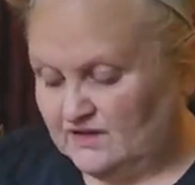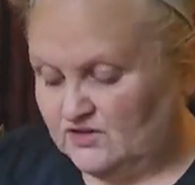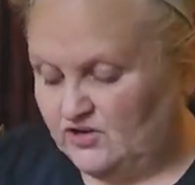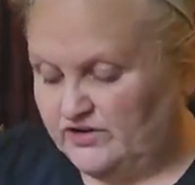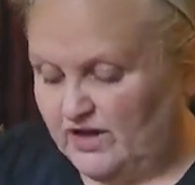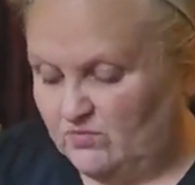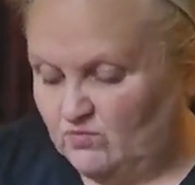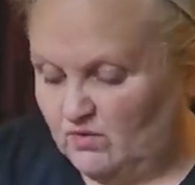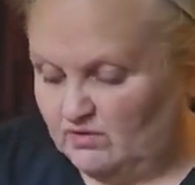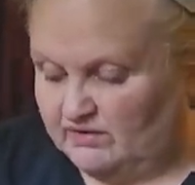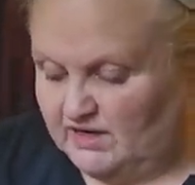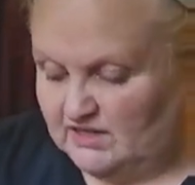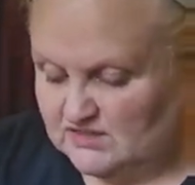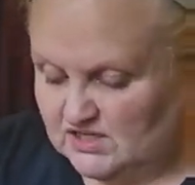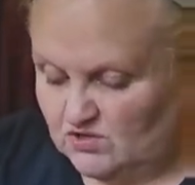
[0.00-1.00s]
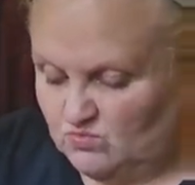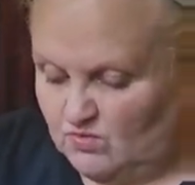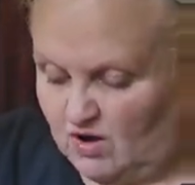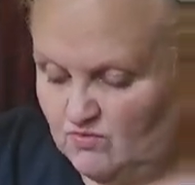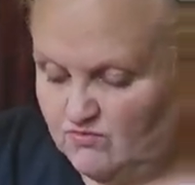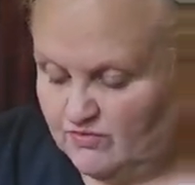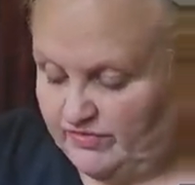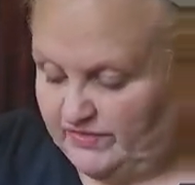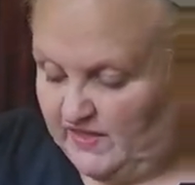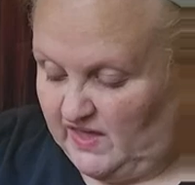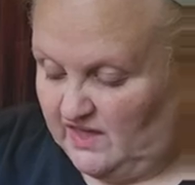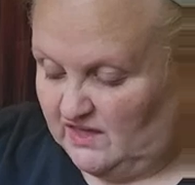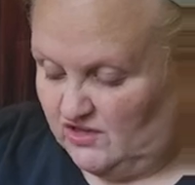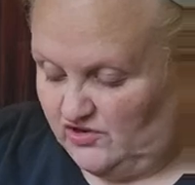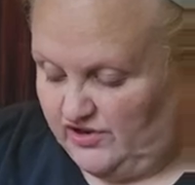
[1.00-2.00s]
you don't want it too over thick,
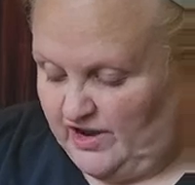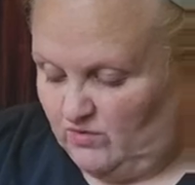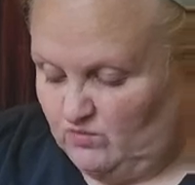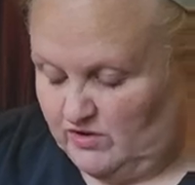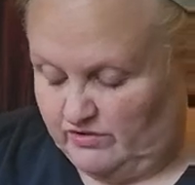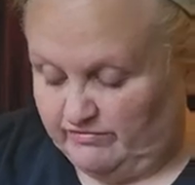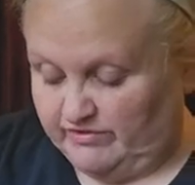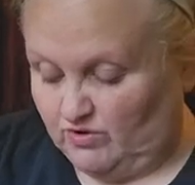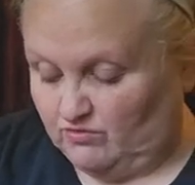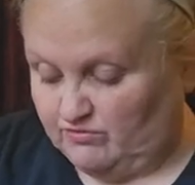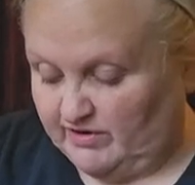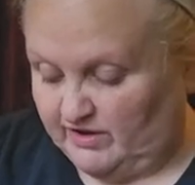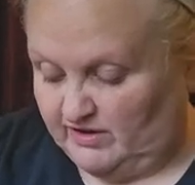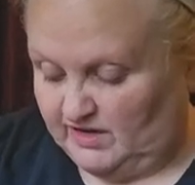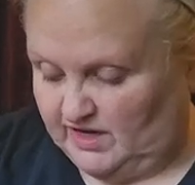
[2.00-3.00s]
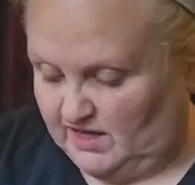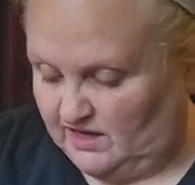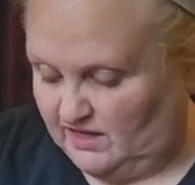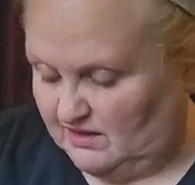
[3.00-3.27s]
you don't want it real runny.